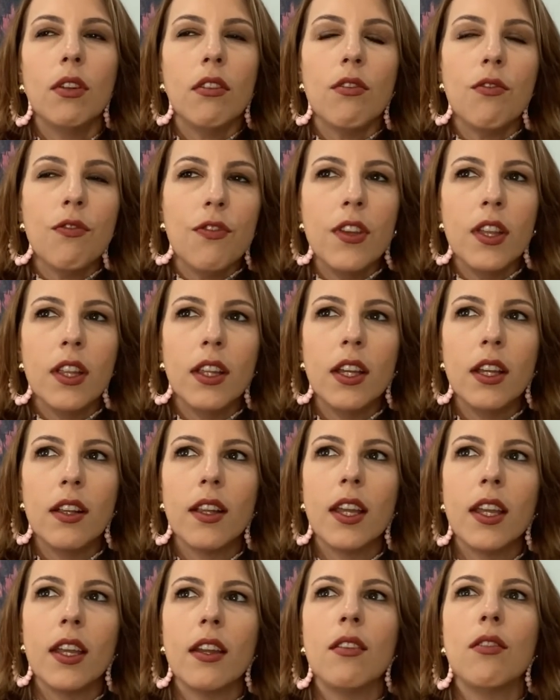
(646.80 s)
feeling
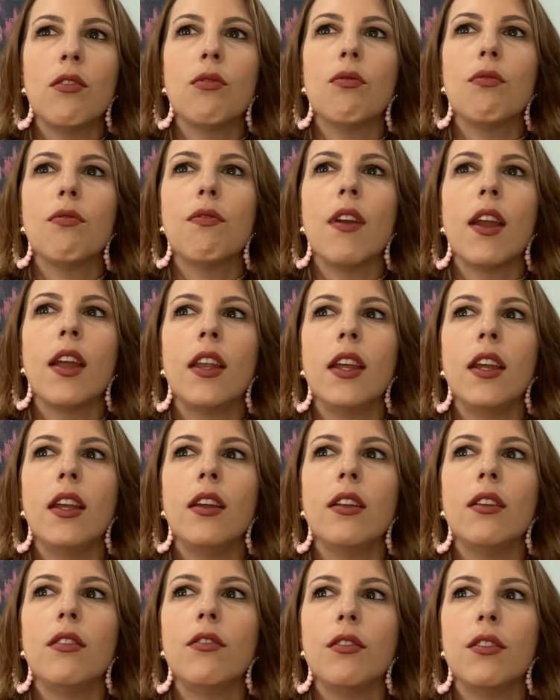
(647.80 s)
like it's
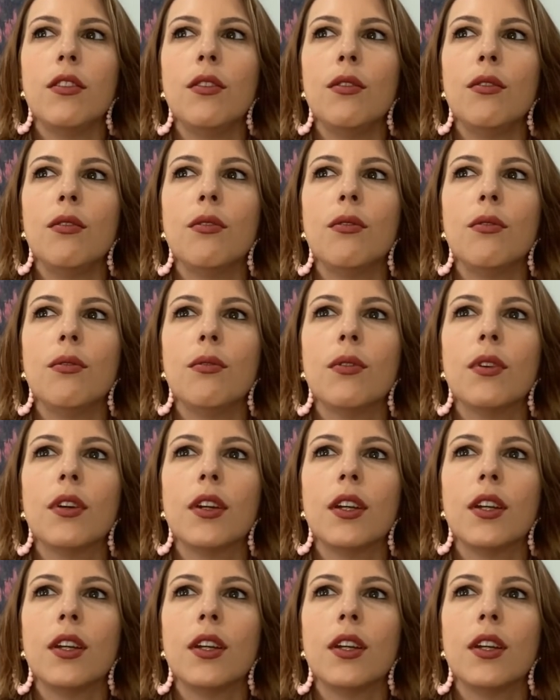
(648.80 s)
ready to